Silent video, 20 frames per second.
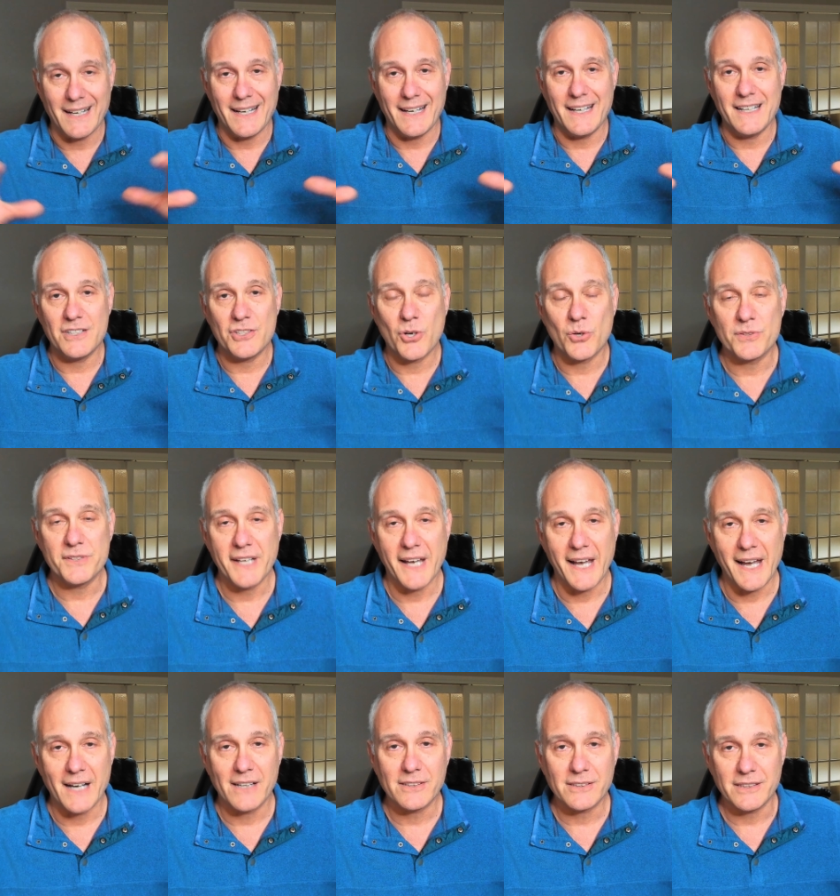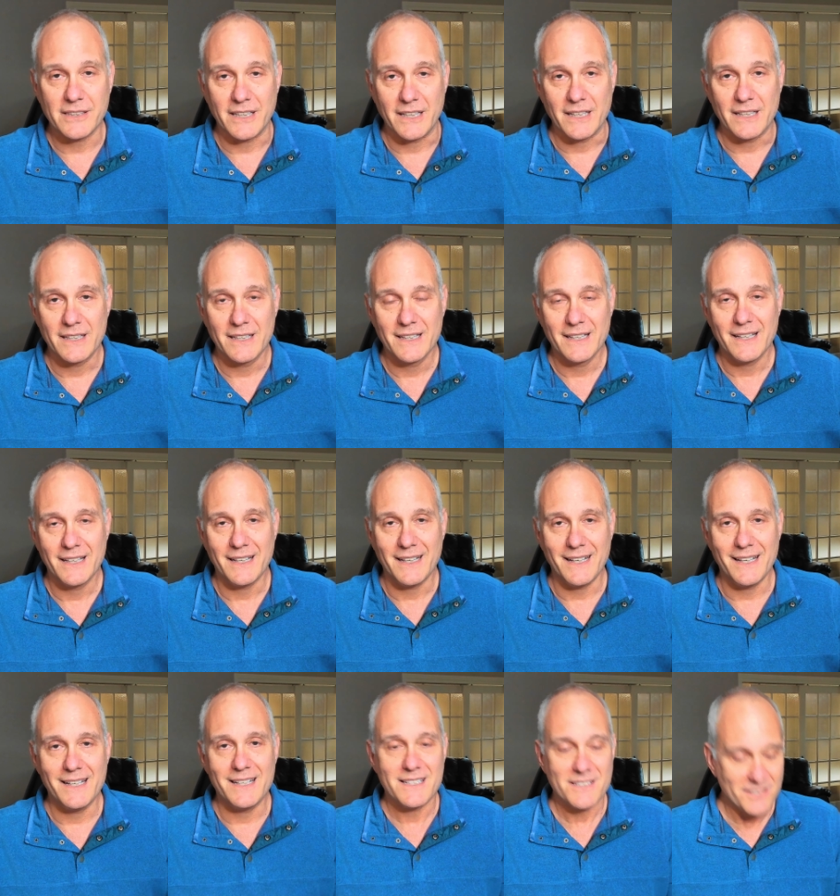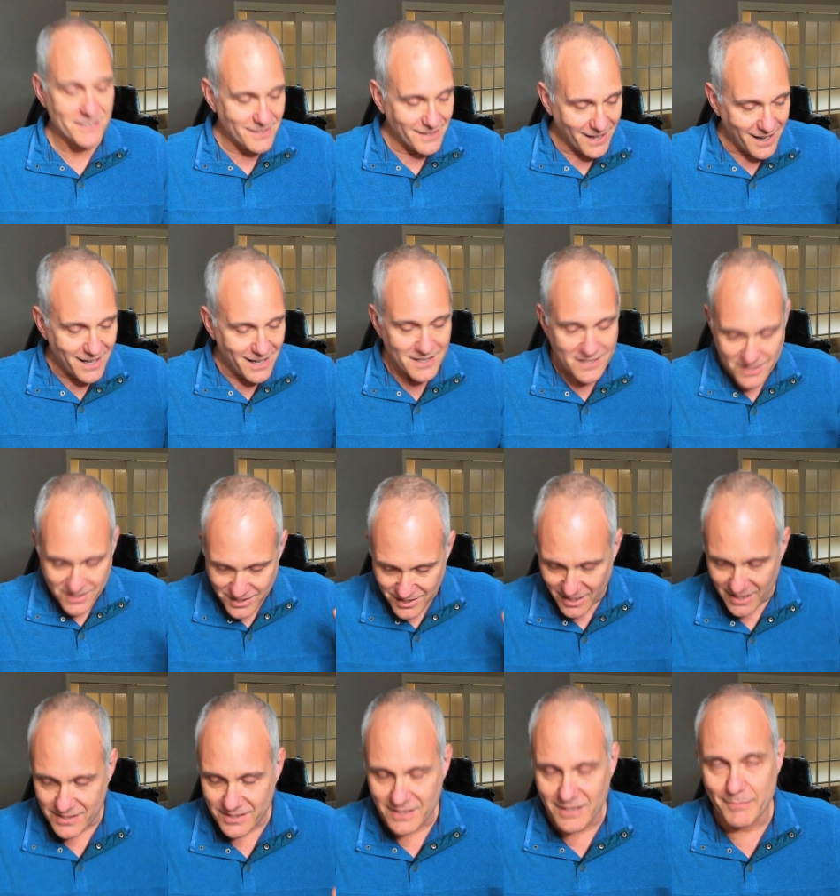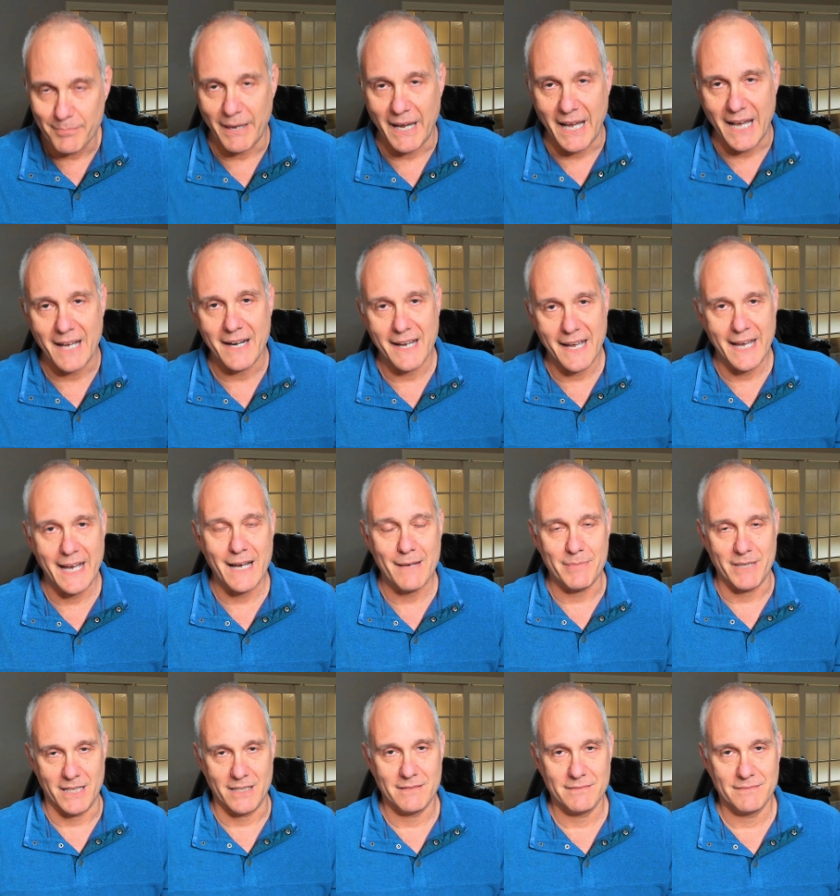In totality, it is not just a bad habit.